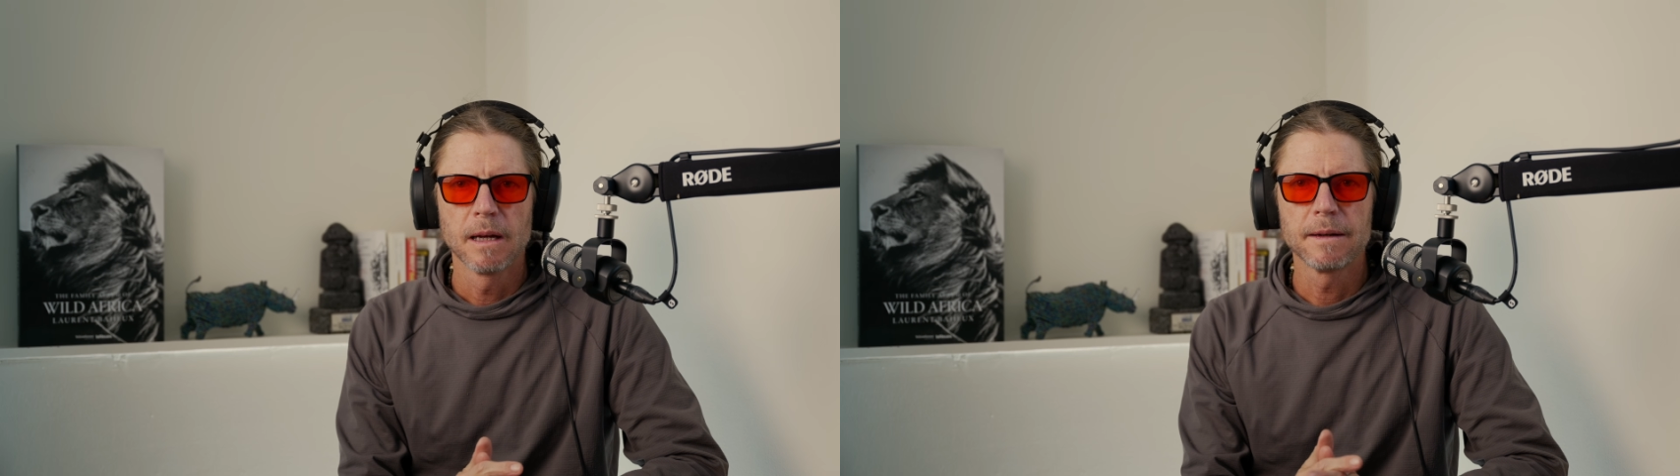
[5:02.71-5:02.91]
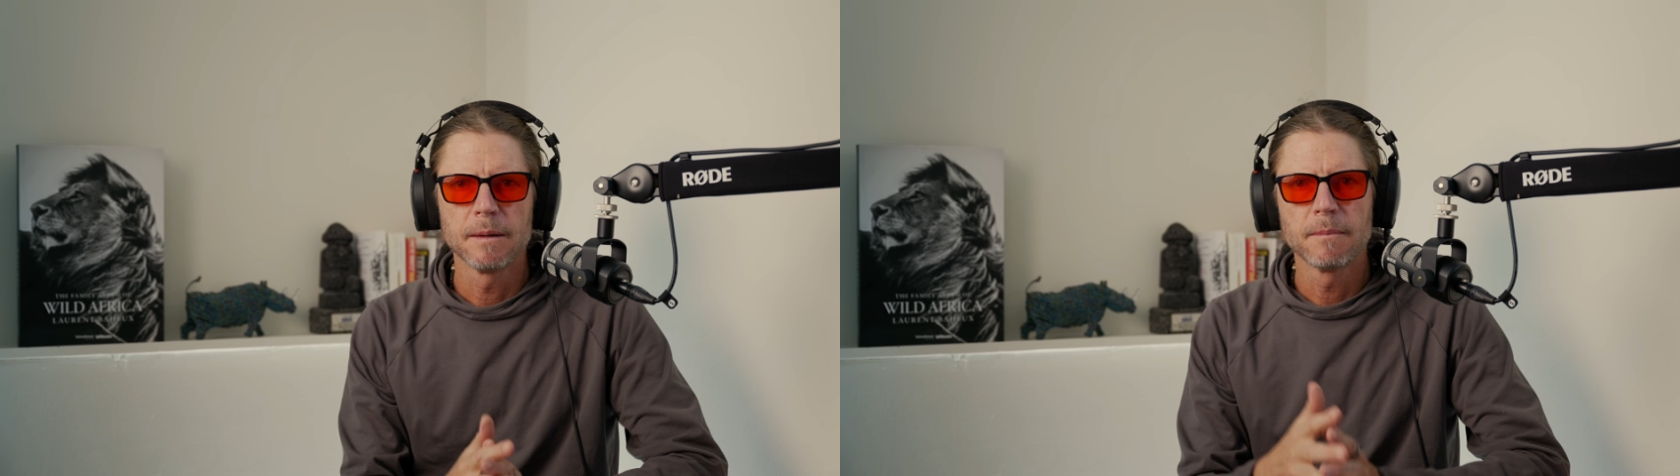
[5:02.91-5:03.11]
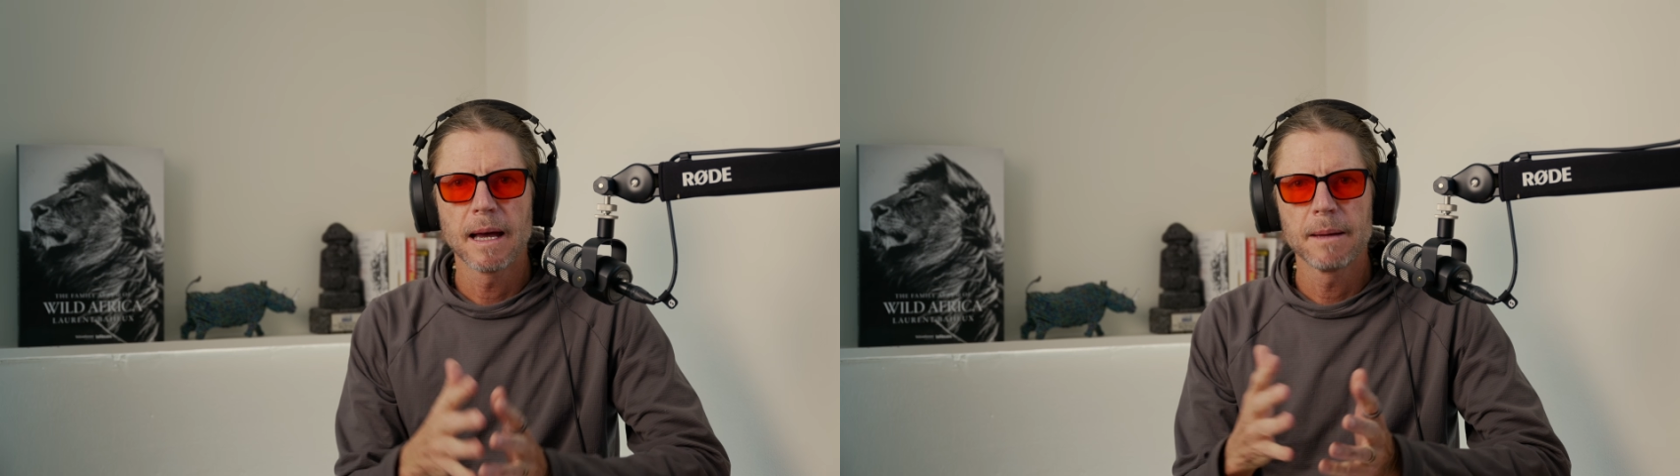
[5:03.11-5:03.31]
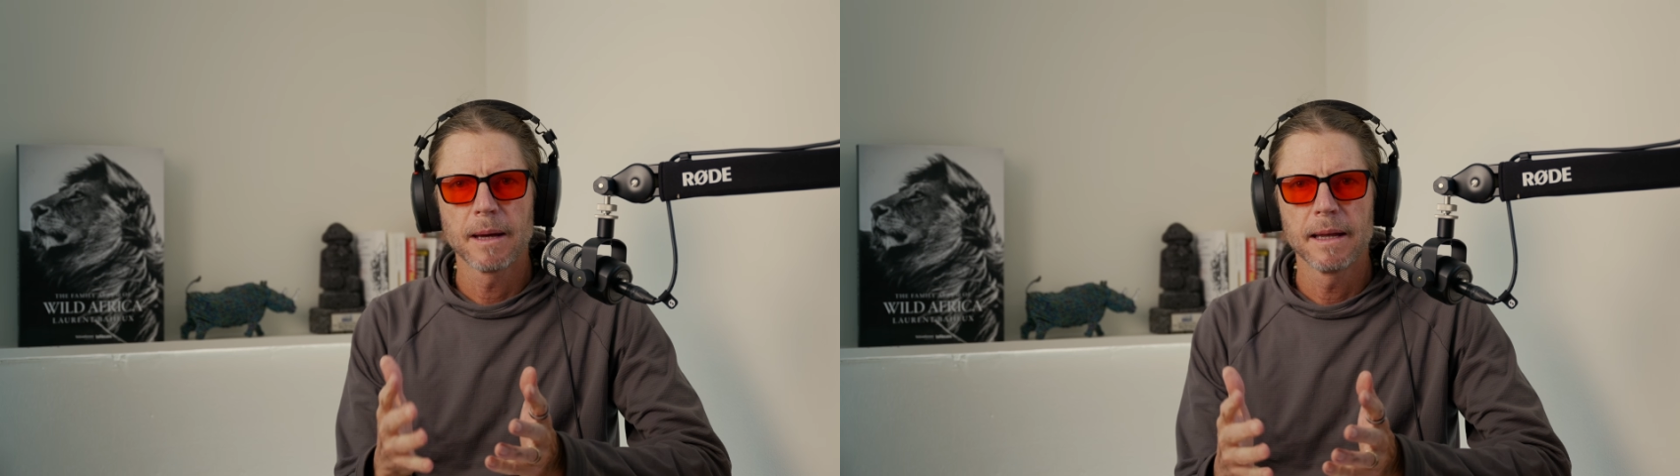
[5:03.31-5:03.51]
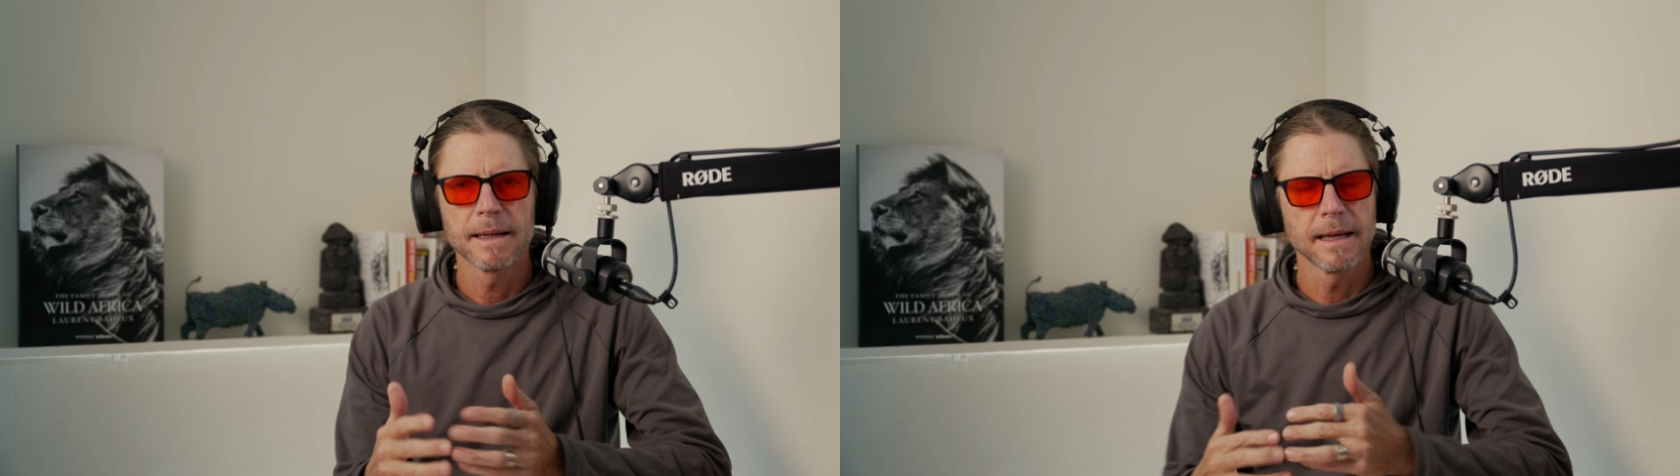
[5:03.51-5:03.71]
And in my
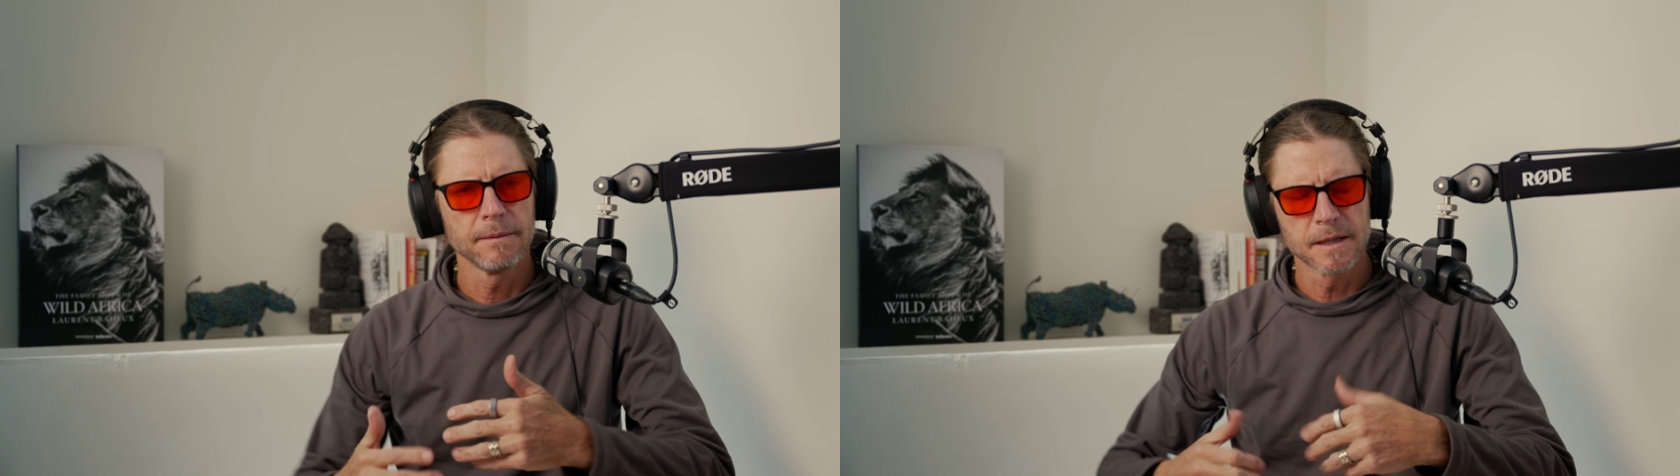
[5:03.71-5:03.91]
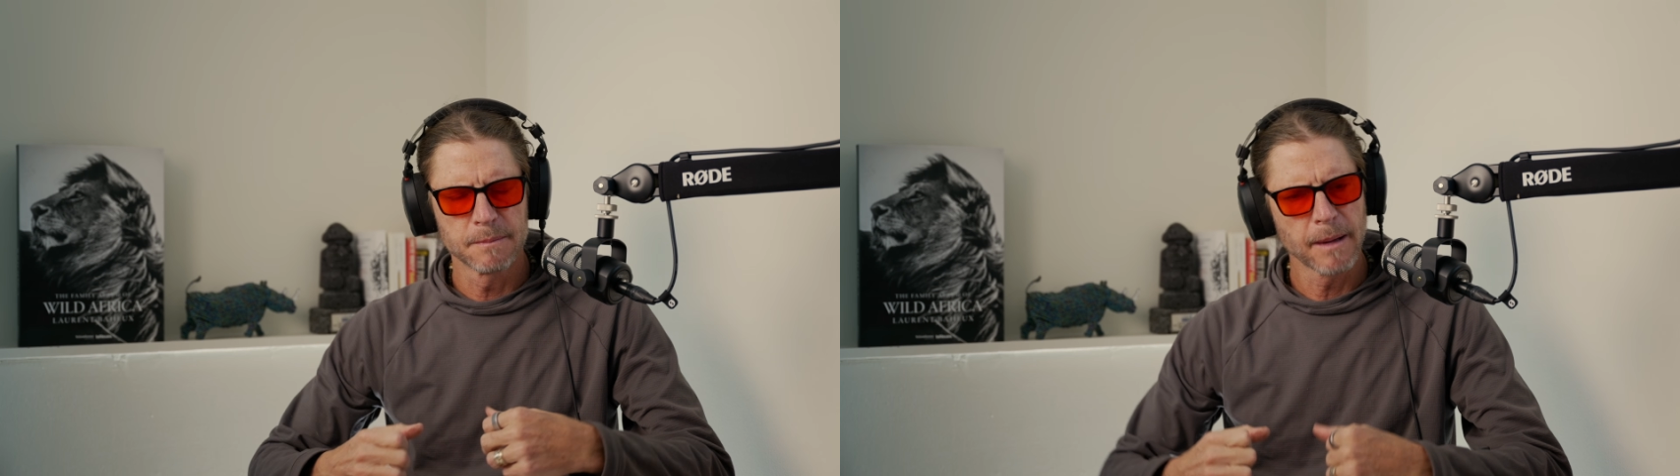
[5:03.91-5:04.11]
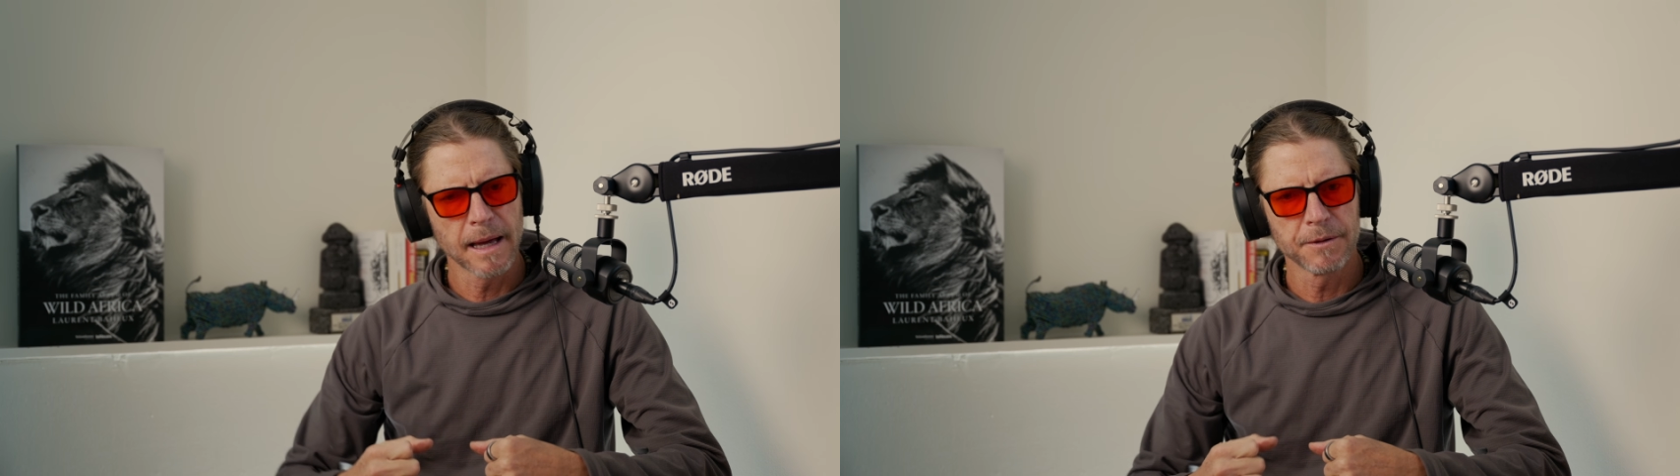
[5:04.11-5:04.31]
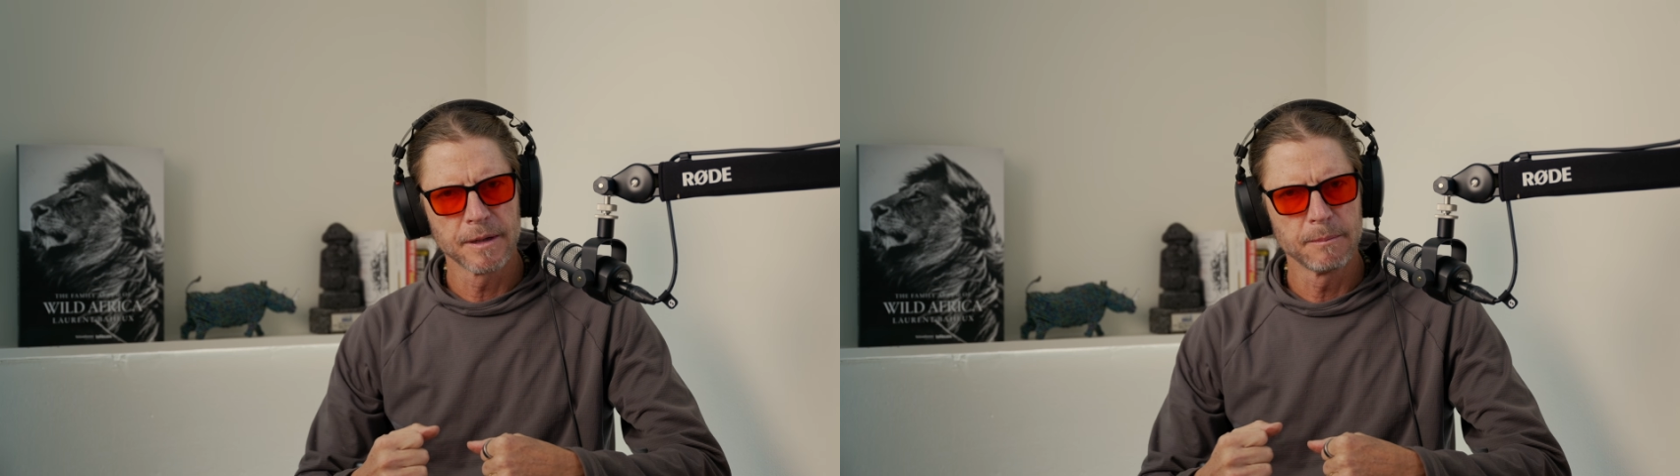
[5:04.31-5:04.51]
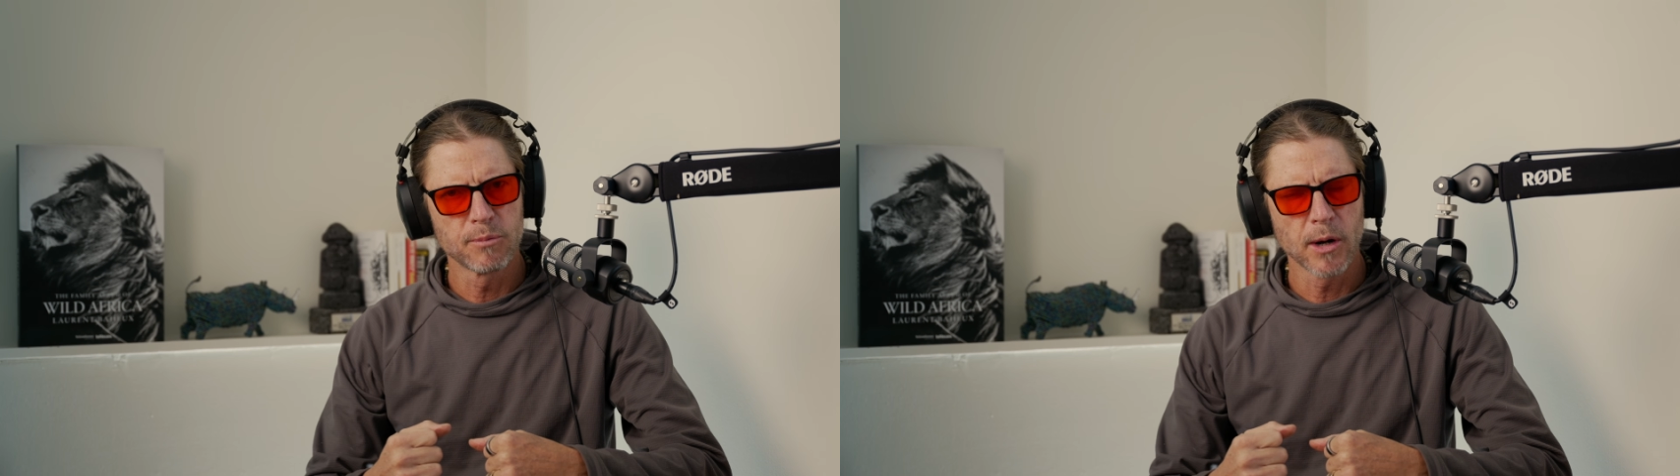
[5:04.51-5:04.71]
mind, again, this binary